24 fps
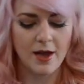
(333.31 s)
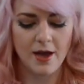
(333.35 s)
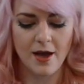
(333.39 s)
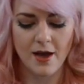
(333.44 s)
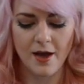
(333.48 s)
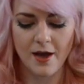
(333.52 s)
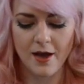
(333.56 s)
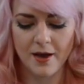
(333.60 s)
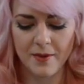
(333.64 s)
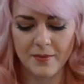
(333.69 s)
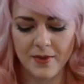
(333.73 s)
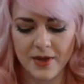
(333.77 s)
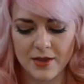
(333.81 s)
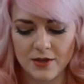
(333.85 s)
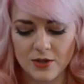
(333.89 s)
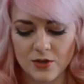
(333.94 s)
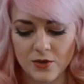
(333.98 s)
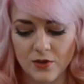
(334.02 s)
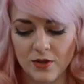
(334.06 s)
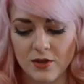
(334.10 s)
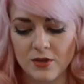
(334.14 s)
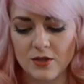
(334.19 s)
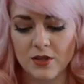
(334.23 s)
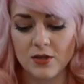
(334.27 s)
And
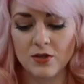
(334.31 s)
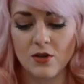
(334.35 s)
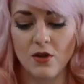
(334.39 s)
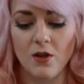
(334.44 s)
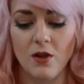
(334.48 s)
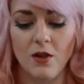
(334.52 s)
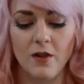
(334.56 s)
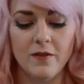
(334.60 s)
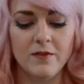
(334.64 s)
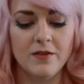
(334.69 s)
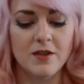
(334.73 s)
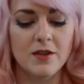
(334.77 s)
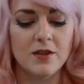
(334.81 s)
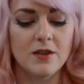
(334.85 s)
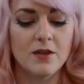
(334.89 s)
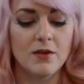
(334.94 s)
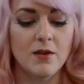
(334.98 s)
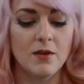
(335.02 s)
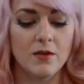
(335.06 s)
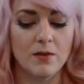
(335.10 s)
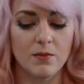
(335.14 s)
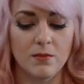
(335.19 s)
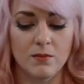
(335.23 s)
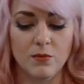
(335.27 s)
so this is all of the
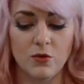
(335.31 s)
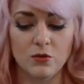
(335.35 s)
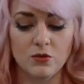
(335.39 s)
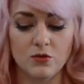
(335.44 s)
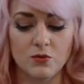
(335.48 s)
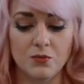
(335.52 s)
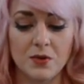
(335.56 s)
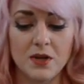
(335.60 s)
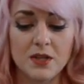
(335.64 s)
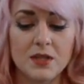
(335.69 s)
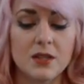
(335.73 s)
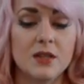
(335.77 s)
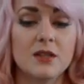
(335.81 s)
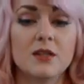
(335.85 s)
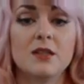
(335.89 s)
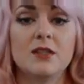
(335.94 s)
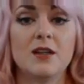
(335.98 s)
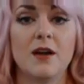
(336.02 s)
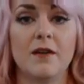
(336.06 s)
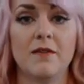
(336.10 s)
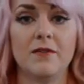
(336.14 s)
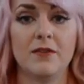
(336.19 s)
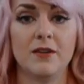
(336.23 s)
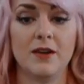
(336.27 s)
most recent
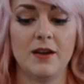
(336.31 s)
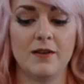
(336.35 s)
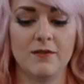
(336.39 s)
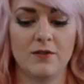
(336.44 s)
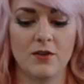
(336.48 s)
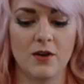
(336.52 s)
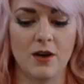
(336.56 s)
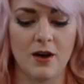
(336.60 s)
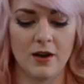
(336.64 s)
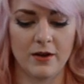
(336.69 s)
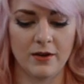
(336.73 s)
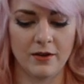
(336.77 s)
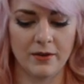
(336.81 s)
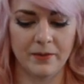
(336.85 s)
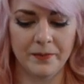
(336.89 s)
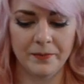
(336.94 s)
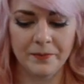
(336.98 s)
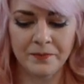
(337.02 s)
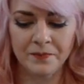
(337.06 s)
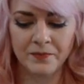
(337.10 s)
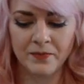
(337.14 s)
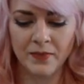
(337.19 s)
stuff that I've gotten.